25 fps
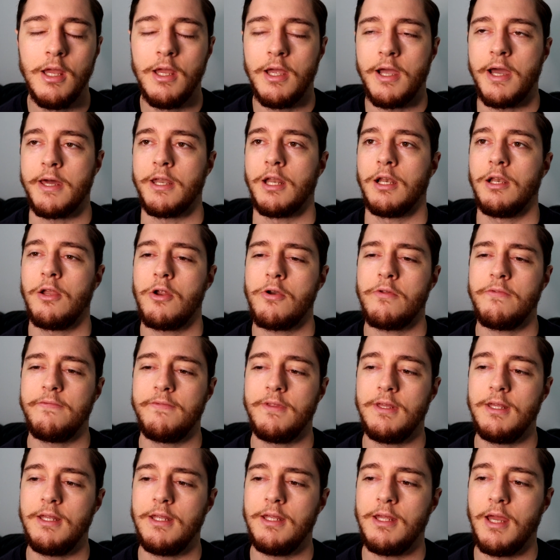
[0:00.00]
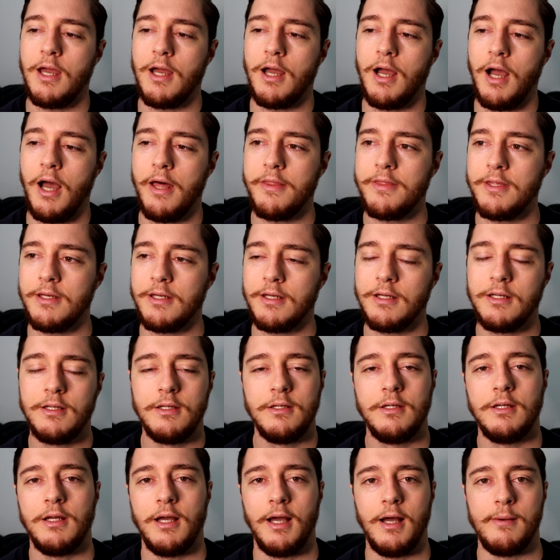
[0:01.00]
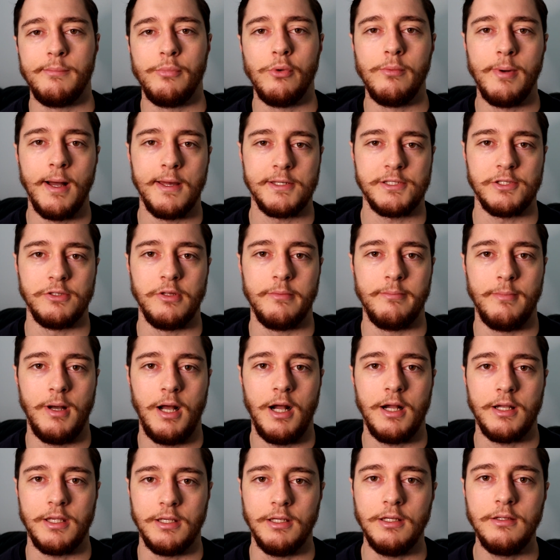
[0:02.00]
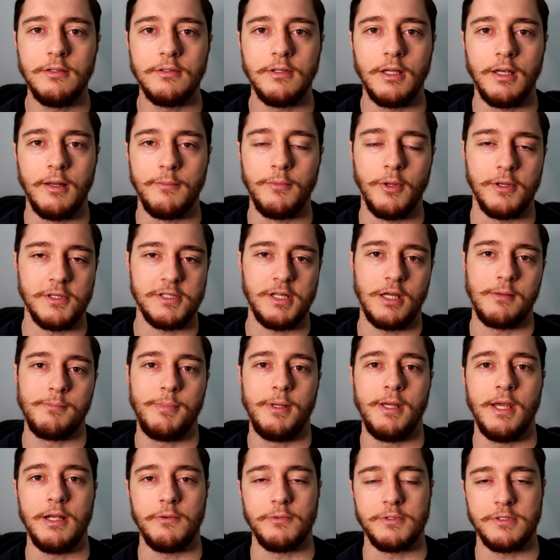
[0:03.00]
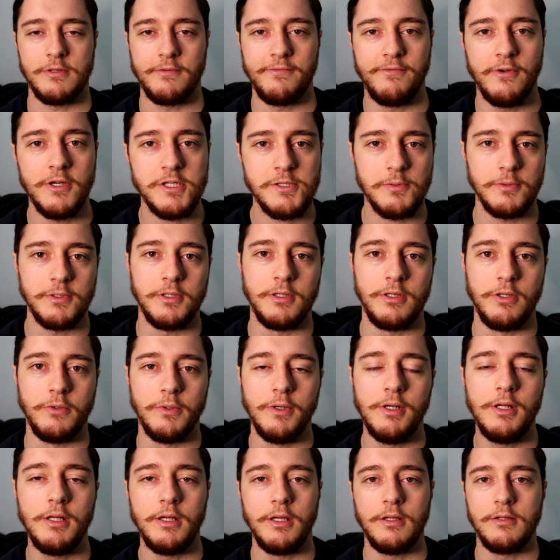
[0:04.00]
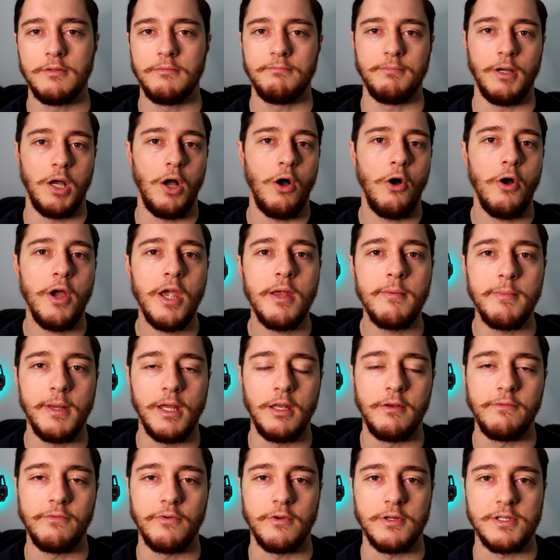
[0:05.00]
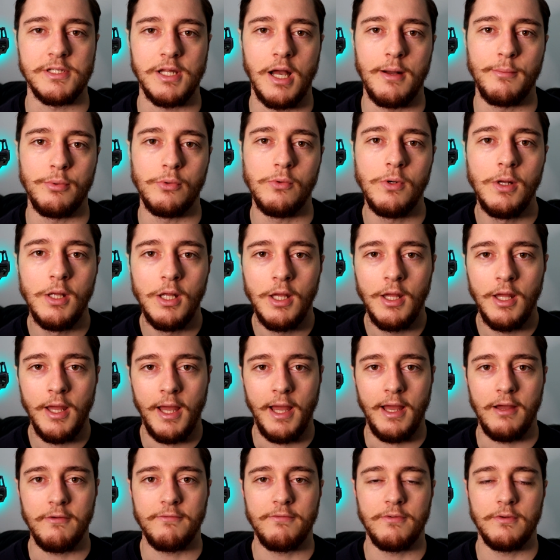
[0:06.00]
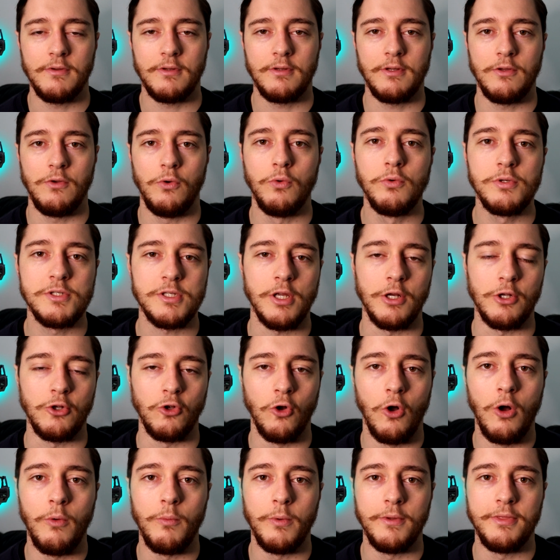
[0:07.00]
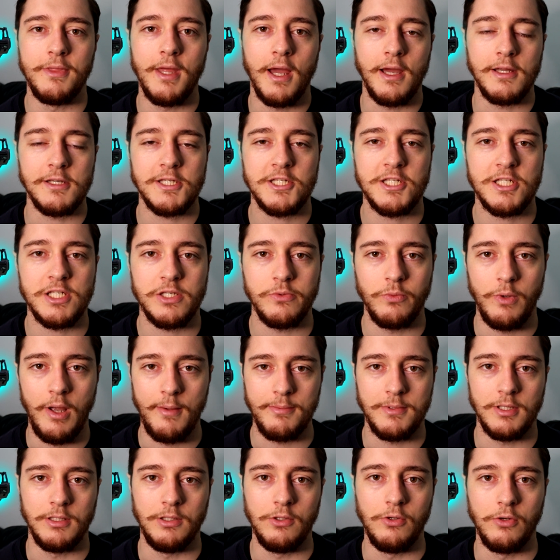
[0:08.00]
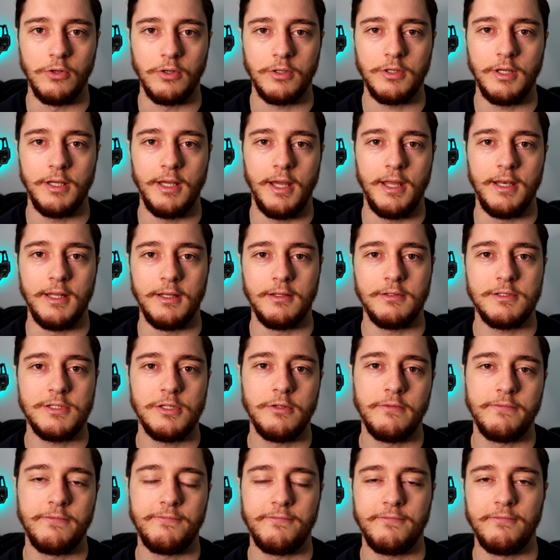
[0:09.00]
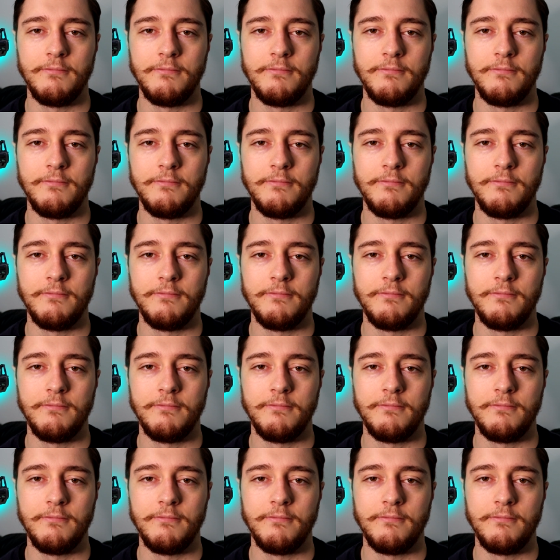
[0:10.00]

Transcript: And a lot of the other bull bars on the market, and I'm not saying PIAC was the first one to do it, but Ironman, for example, have also gone with that swept look, and it sort of